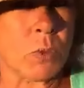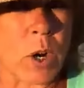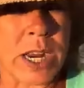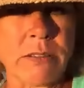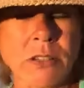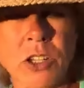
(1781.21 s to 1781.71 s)

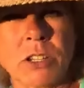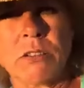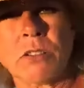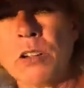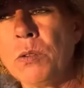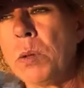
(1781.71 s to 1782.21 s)
Wales
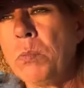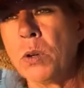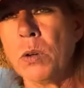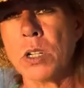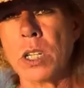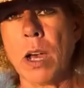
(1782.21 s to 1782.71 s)
children have been
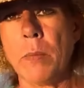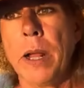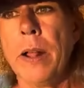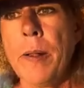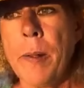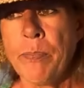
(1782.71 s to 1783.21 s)
brought up
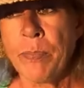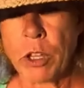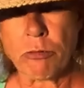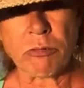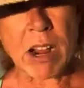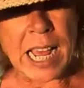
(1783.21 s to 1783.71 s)

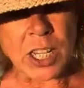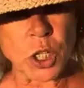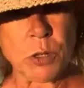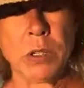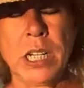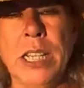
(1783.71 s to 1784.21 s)

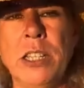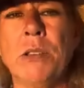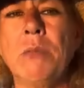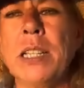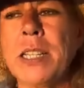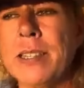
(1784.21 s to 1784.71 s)
gradually
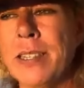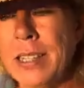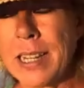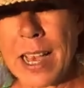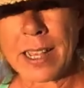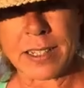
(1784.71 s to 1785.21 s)
to
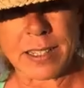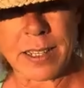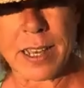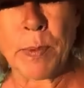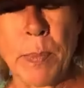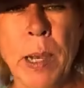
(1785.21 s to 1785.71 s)
understand
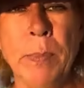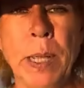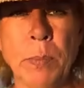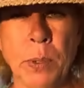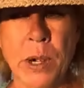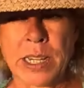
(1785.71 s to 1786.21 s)
their
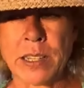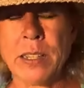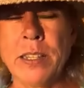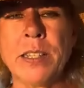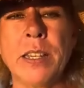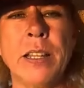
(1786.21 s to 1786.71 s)
public
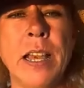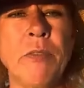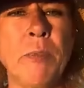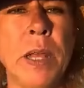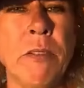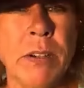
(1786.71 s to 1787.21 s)
presence, and
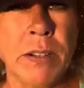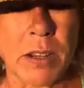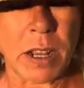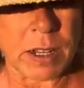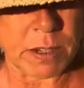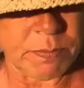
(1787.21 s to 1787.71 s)
they've
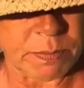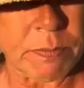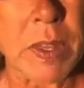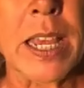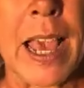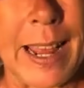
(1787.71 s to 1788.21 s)
been
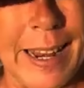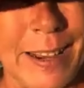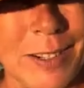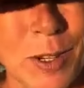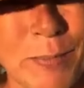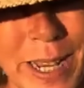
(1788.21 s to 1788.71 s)
allowed to